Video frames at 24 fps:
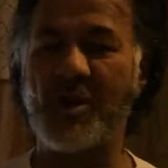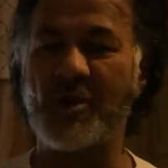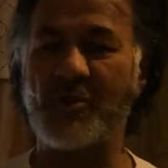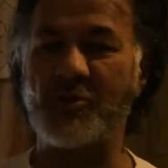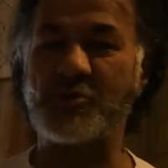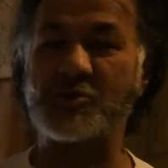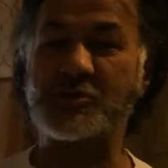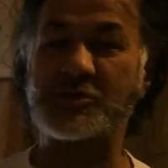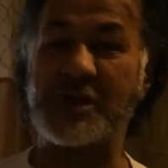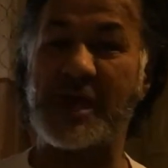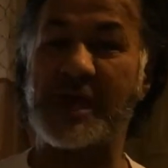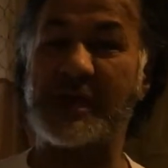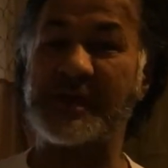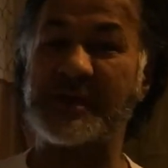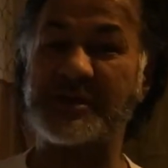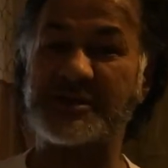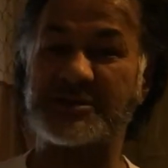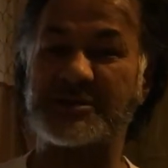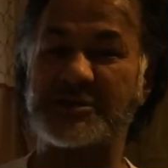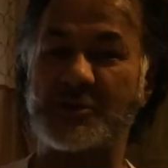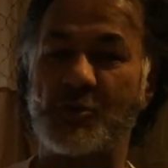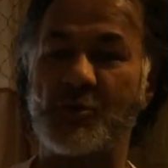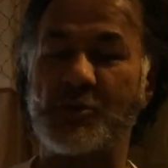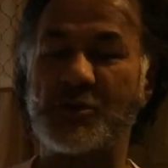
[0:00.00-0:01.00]
who sell
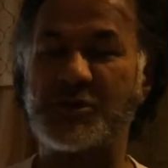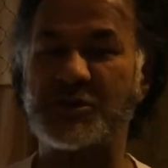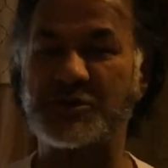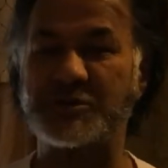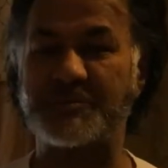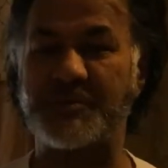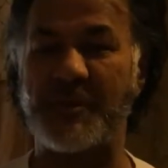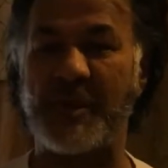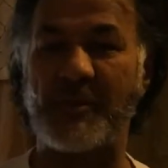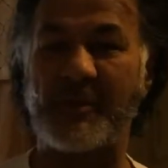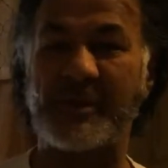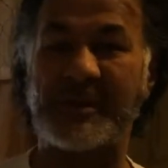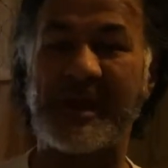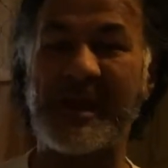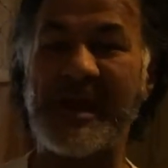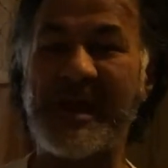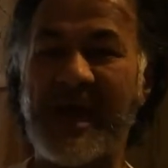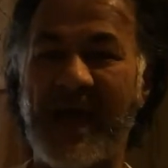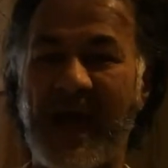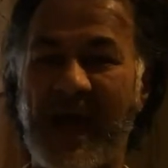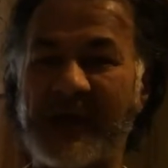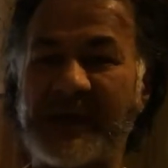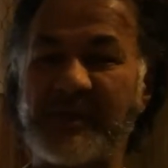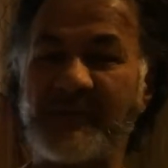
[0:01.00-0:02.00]
his soul, his spirit,
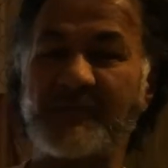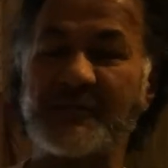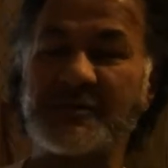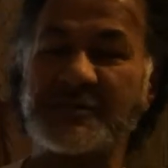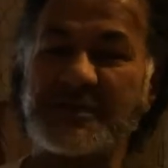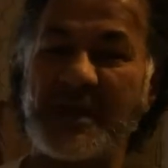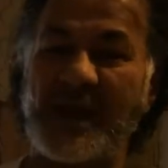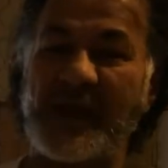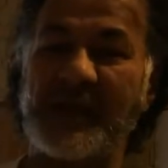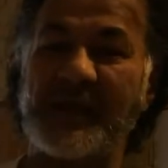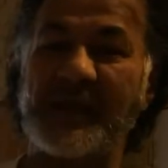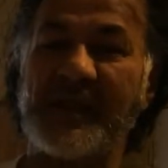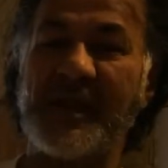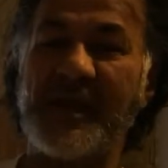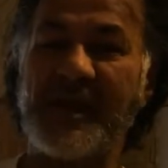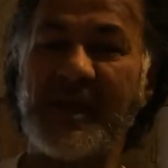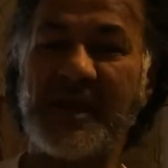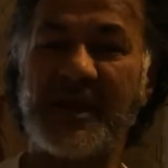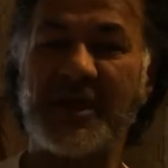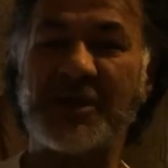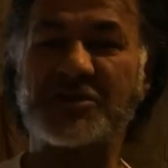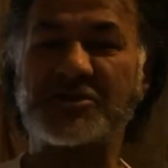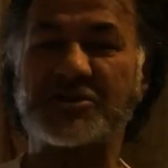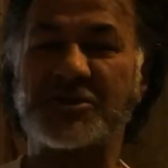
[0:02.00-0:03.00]
and even sell
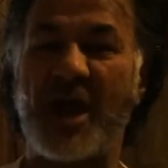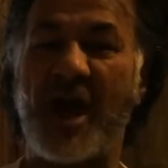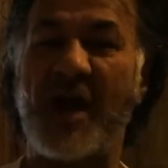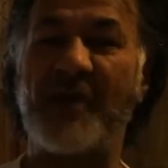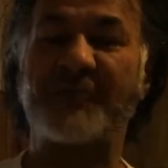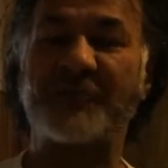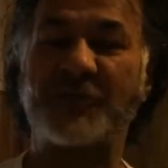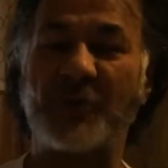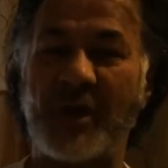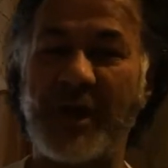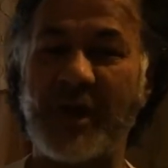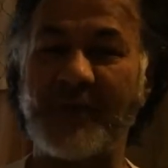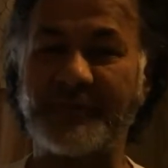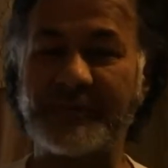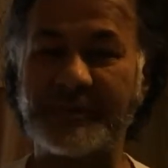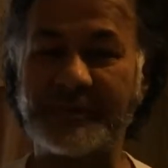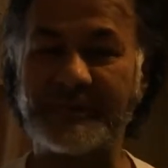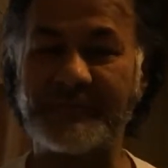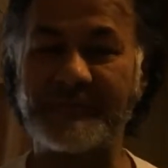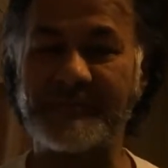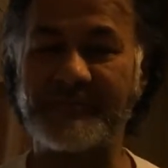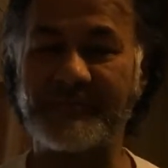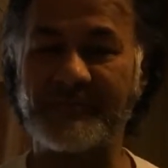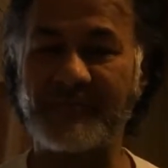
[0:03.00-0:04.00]
his staff to heaven.